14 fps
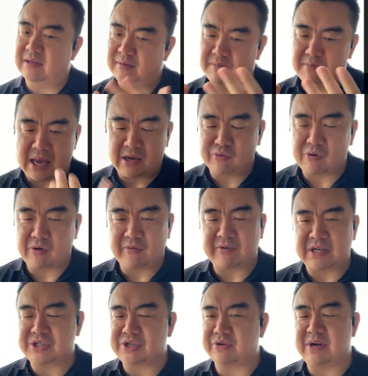mangrove
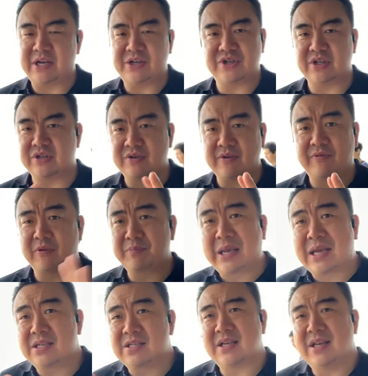restoration, and so forth.
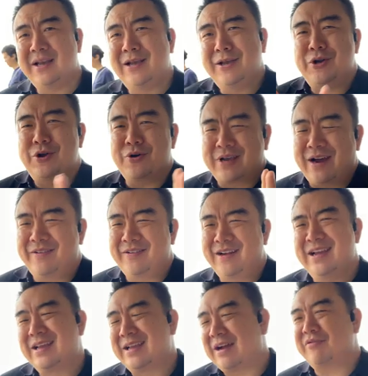Because
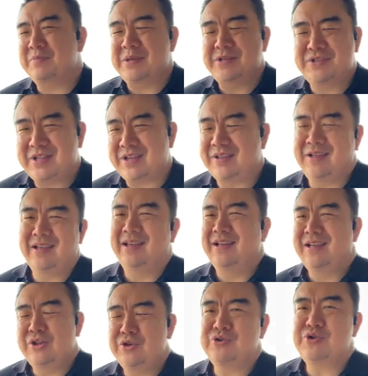governments,
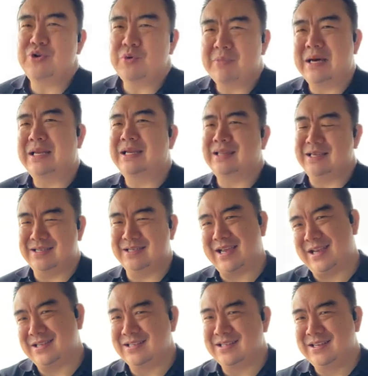there's no money these
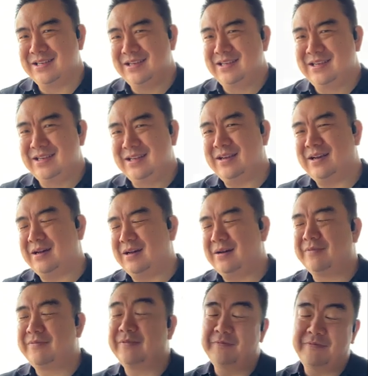days
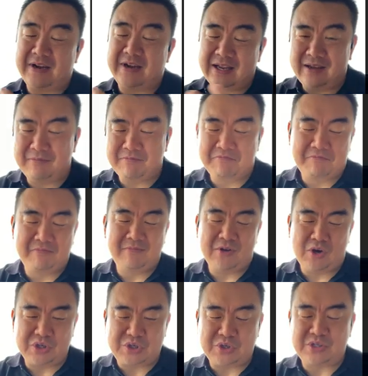from fighting
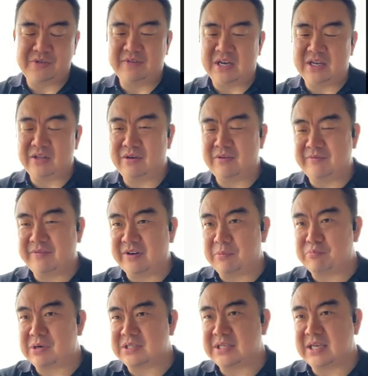all sorts of other very
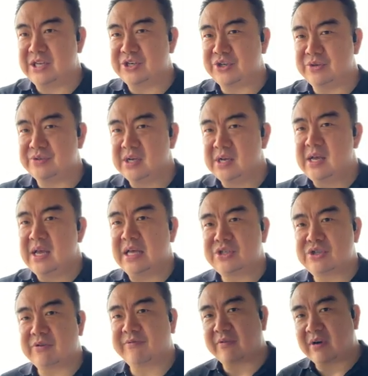pressing issues. And
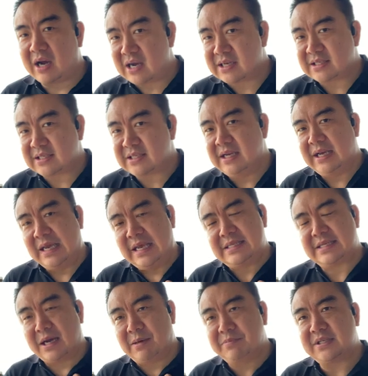so for us, It's
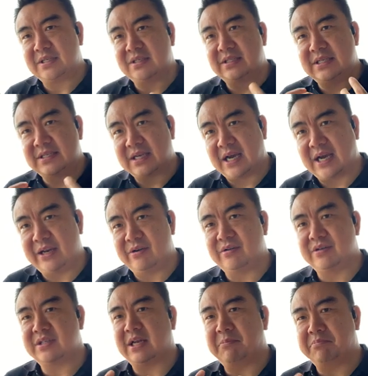up to
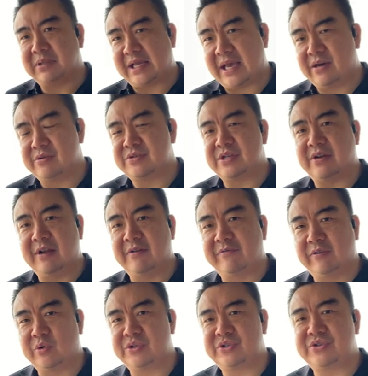designers and planners and
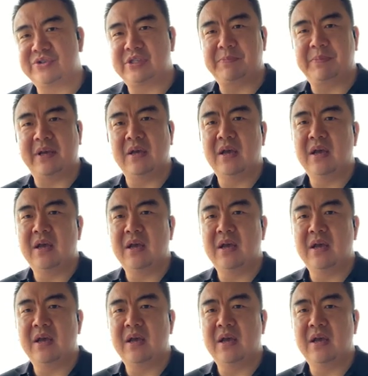influencers to be